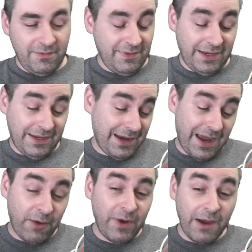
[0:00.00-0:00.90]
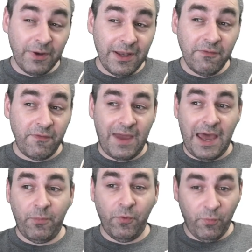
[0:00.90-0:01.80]
Like, heck, I would love if
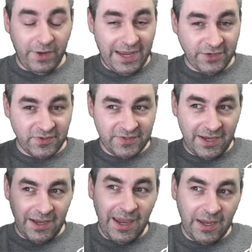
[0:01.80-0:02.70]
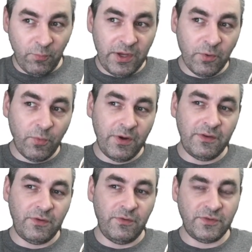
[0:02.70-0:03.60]
Apple would actually say, hey, we are
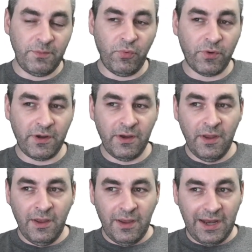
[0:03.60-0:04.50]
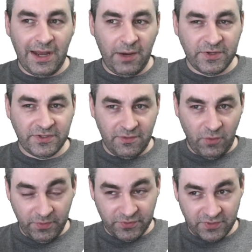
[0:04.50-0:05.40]
willing to support an iOS
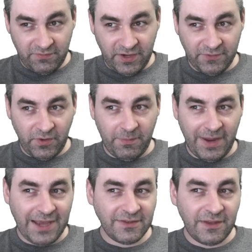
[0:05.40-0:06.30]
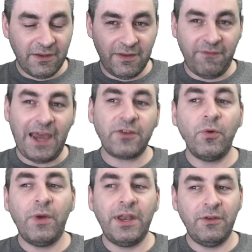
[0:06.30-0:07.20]
open source device farm as the de facto
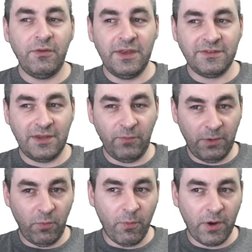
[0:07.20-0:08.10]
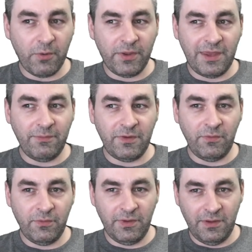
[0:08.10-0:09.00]
way to do this, and we will work with them
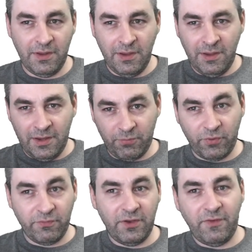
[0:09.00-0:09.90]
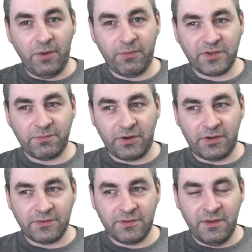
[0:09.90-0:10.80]
to improve the developer
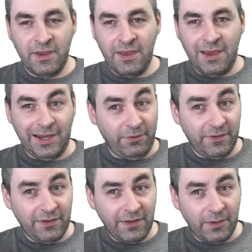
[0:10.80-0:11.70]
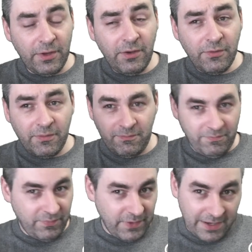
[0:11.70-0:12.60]
experience. I don't think that they will,
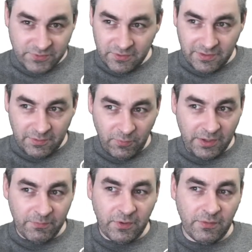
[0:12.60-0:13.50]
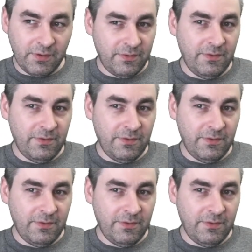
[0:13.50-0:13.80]
but I'm certainly welcome to it.